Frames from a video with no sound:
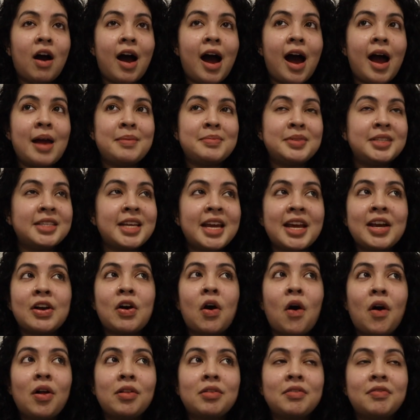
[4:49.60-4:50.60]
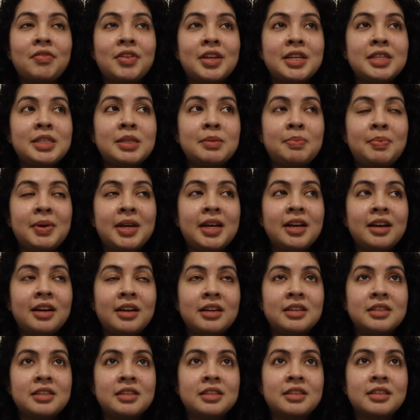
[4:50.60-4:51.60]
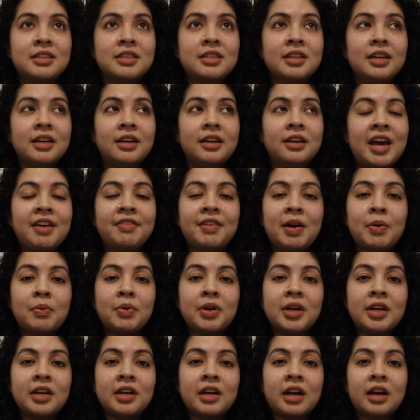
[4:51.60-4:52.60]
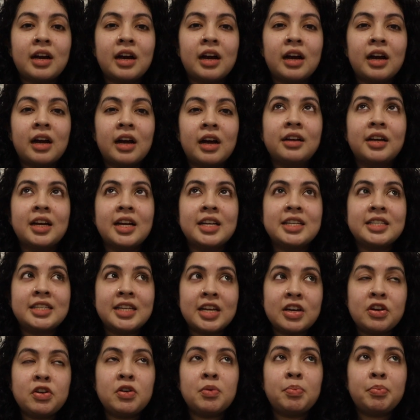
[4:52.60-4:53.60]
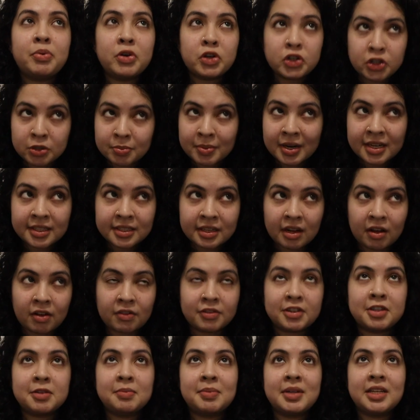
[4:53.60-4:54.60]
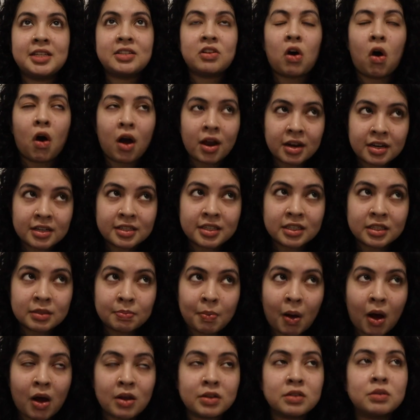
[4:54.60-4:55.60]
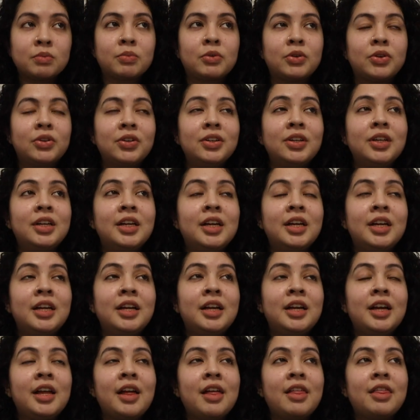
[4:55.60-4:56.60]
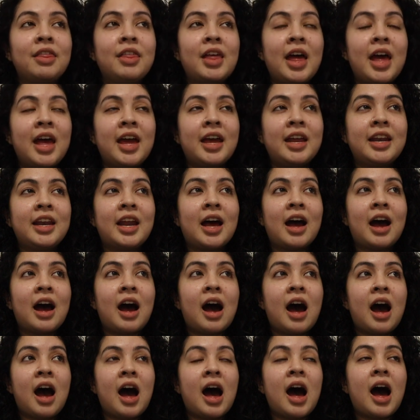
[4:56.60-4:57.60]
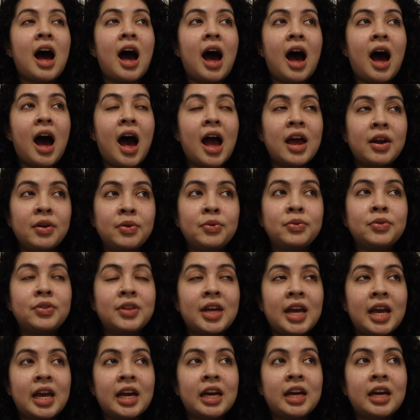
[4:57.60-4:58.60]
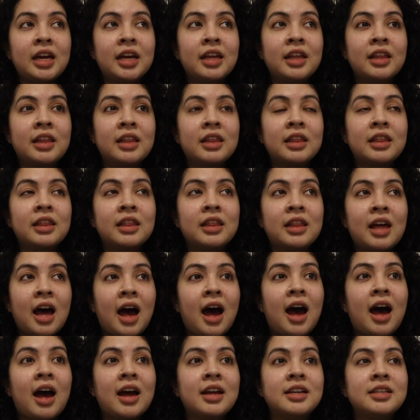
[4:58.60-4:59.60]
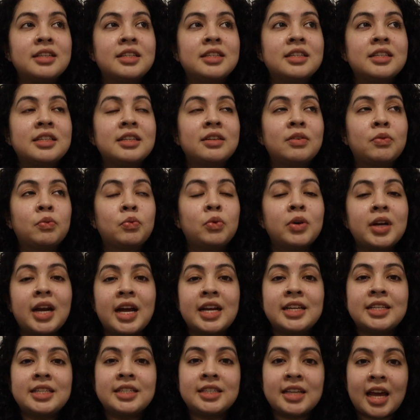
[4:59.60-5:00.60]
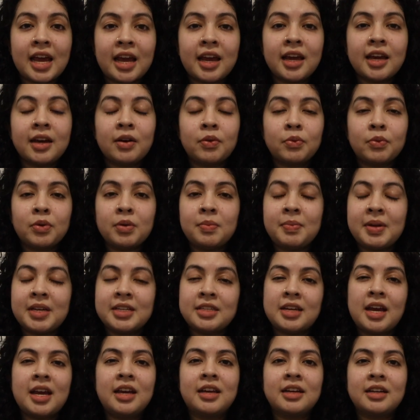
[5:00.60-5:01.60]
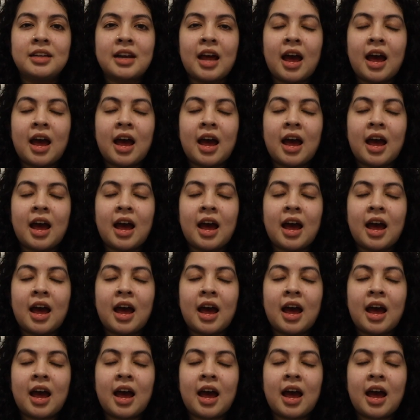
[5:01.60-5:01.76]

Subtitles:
I'm saying all of this because if I wouldn't continue to push myself to be as honest as possible, then I don't think that what I say would be taken